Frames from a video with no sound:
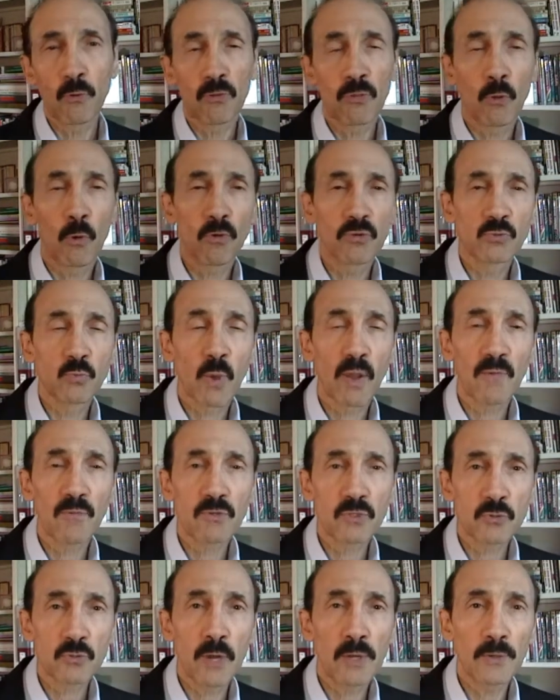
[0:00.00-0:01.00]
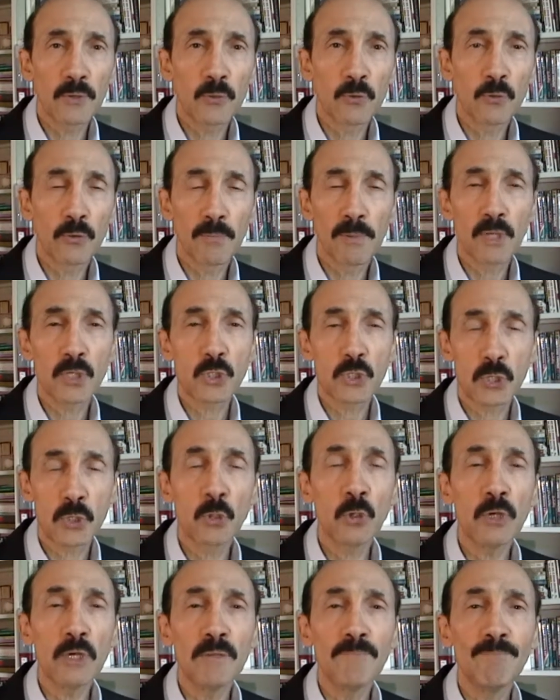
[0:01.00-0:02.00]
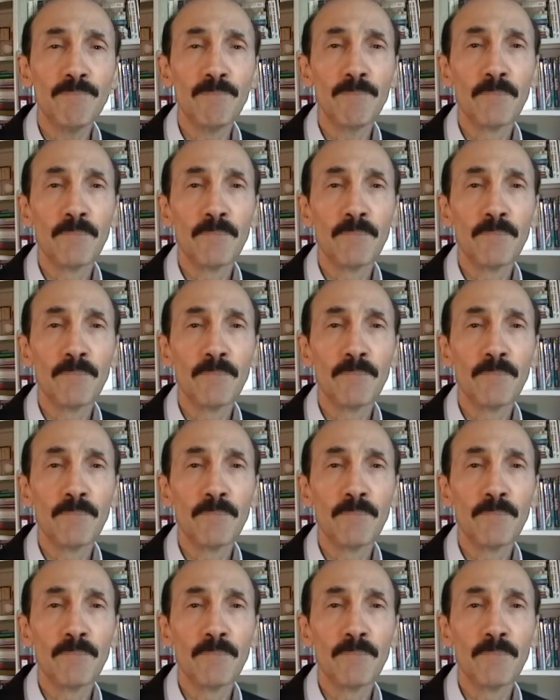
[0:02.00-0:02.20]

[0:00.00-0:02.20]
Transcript: though his wife was trying to do the best she could.